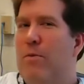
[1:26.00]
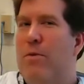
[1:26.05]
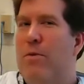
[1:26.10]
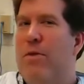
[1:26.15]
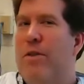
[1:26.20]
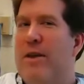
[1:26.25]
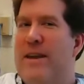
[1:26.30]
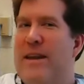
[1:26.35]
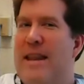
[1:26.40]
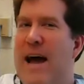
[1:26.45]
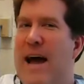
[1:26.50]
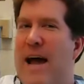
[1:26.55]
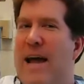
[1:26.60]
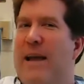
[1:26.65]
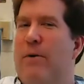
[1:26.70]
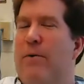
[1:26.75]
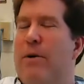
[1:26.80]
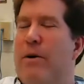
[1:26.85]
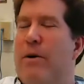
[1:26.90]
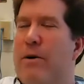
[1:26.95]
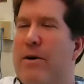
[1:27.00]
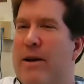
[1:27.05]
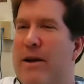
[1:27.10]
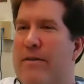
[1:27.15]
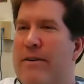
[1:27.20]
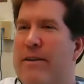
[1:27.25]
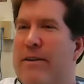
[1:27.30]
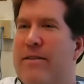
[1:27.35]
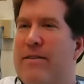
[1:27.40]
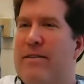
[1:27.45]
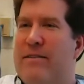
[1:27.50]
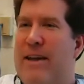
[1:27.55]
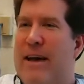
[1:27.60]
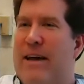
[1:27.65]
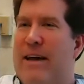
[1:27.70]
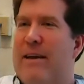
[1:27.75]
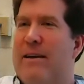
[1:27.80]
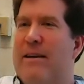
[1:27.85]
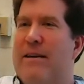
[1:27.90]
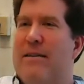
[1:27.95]
the night we were giving the
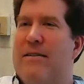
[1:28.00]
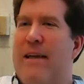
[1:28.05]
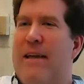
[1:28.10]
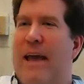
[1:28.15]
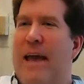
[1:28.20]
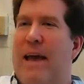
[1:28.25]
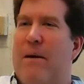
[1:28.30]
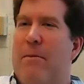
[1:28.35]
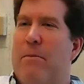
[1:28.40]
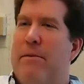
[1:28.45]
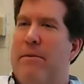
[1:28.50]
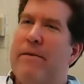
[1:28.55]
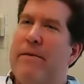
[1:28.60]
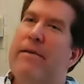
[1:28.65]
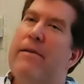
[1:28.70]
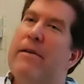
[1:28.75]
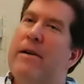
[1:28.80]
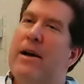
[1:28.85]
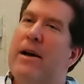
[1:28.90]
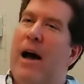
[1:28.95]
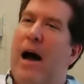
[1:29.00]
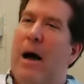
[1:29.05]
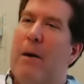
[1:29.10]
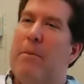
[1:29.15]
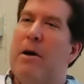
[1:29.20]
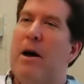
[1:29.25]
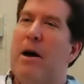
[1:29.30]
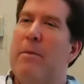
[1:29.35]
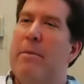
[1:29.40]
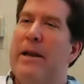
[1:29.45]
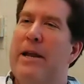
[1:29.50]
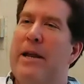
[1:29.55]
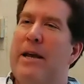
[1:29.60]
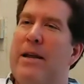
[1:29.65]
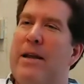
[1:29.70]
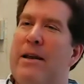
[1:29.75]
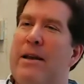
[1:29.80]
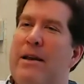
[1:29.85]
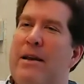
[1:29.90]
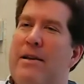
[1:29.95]
second exam, I'm coming
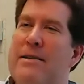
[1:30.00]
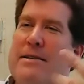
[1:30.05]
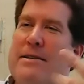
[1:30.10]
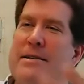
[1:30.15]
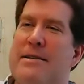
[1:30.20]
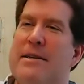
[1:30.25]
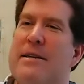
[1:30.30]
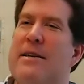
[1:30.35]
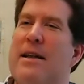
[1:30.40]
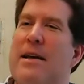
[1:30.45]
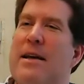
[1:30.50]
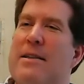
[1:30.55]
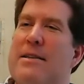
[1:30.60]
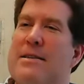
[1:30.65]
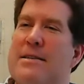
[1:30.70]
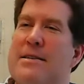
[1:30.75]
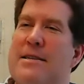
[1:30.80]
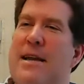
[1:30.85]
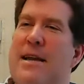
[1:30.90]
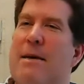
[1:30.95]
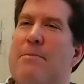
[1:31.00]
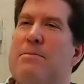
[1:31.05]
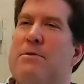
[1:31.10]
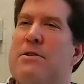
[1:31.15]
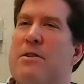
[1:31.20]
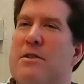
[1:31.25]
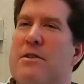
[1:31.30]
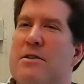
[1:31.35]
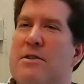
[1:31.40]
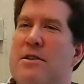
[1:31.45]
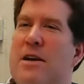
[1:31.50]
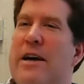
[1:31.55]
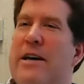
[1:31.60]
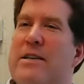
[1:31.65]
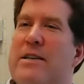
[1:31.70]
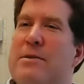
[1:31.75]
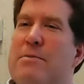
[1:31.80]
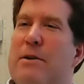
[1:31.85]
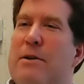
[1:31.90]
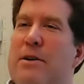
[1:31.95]
in, and he's sitting on the steps of the
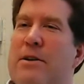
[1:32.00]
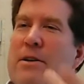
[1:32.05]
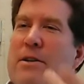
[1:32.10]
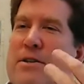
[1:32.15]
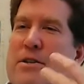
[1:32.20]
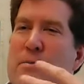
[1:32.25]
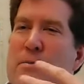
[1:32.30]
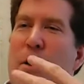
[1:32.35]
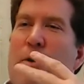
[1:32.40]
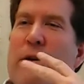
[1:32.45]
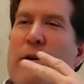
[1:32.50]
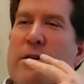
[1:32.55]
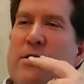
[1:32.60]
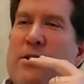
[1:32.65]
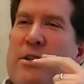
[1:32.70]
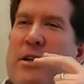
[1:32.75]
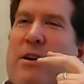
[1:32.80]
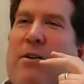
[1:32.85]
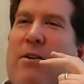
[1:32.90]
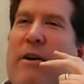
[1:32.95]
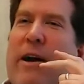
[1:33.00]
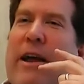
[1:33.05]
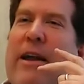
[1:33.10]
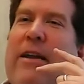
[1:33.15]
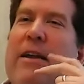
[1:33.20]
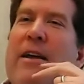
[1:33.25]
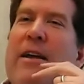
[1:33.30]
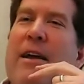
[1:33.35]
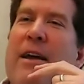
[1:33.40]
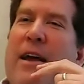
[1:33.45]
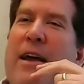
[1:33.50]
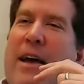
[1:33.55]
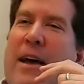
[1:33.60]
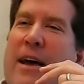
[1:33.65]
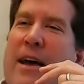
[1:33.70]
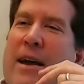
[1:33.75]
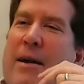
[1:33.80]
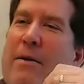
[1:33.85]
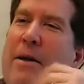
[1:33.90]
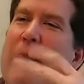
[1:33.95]
science building smoking a cigarette.
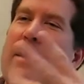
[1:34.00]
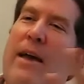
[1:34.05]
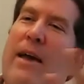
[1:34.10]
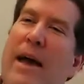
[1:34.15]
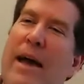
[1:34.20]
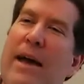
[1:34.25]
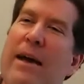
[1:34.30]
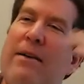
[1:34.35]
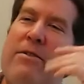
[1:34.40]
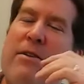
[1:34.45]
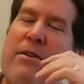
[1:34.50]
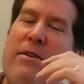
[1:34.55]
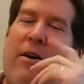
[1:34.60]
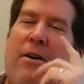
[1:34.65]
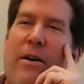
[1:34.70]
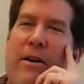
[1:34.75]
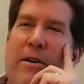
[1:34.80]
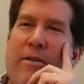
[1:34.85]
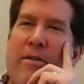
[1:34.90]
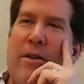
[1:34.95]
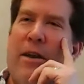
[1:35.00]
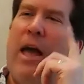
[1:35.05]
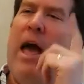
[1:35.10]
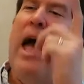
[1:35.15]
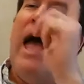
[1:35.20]
And I'm like, "Hey, how's it going?" He's like,